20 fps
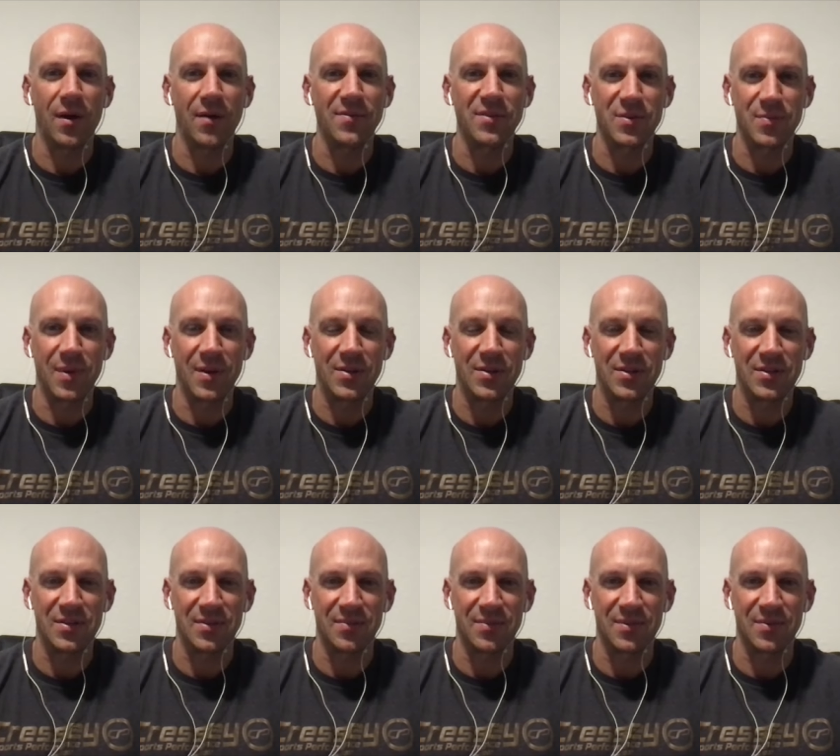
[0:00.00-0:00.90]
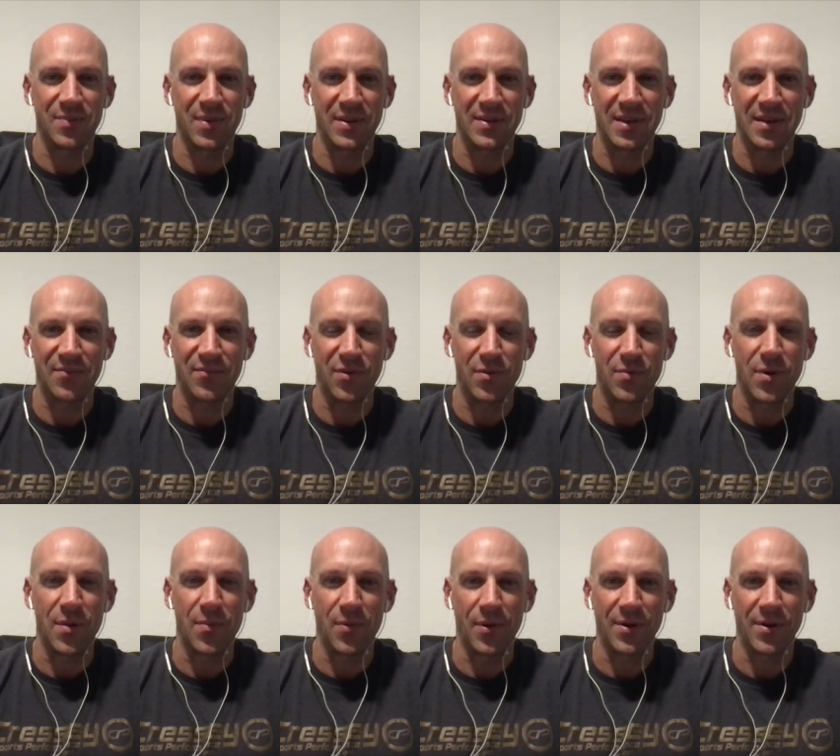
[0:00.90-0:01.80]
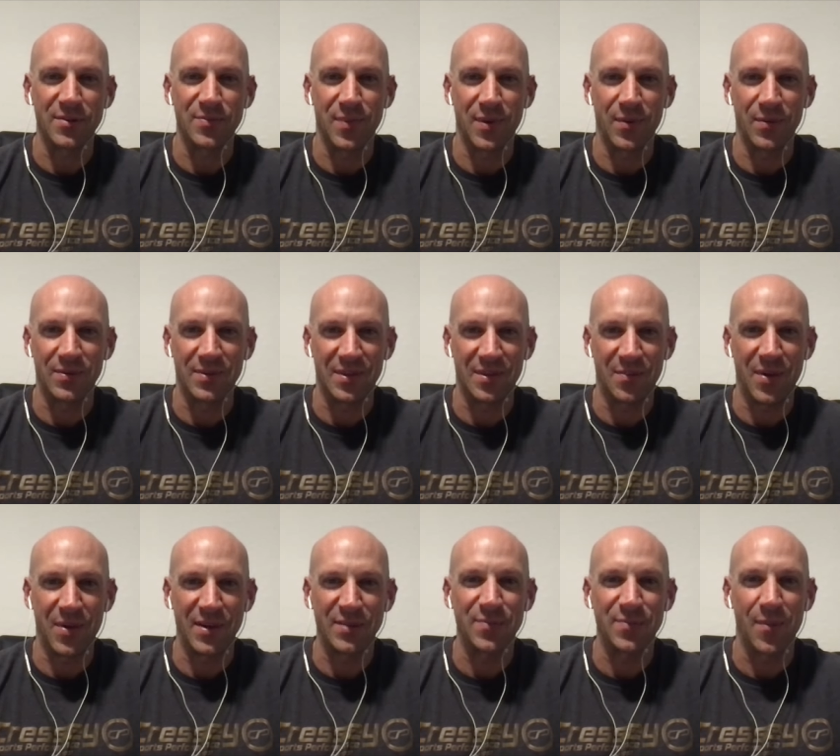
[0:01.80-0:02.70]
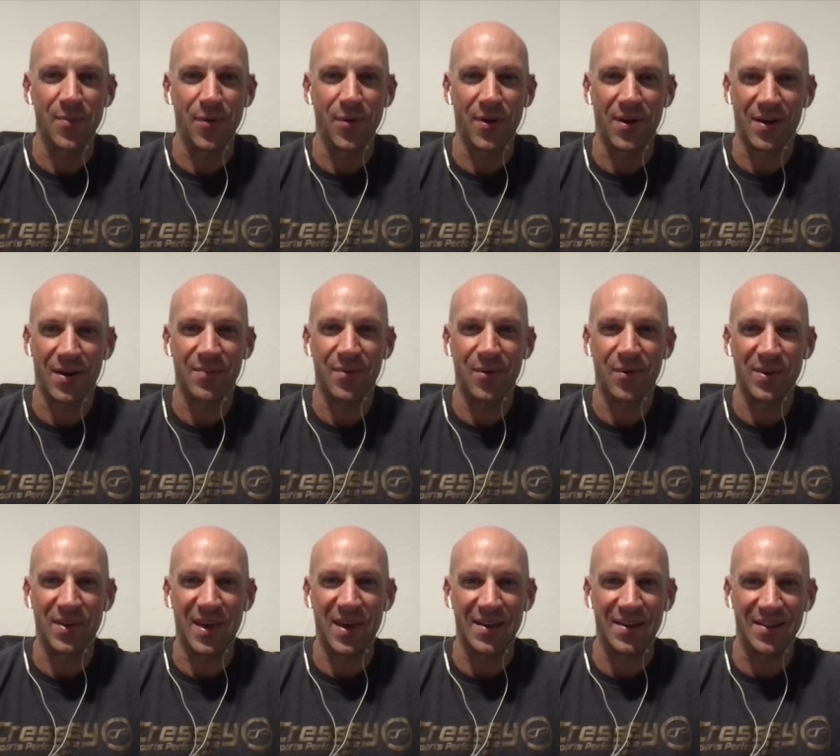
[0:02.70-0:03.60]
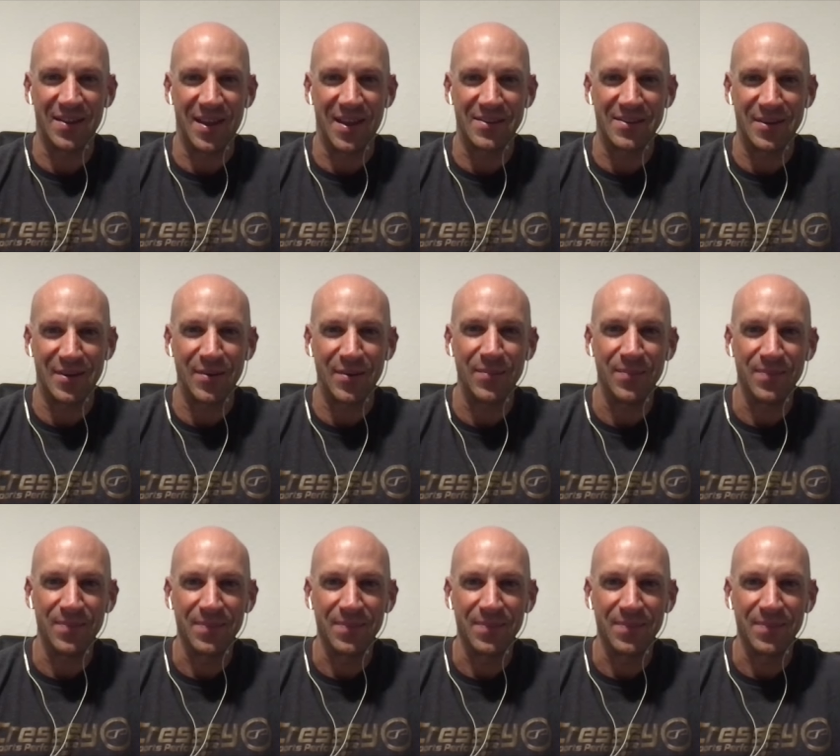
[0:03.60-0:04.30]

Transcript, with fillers: Obviously, you mentioned some some big time football players, but did the baseball program hold a candle to that too?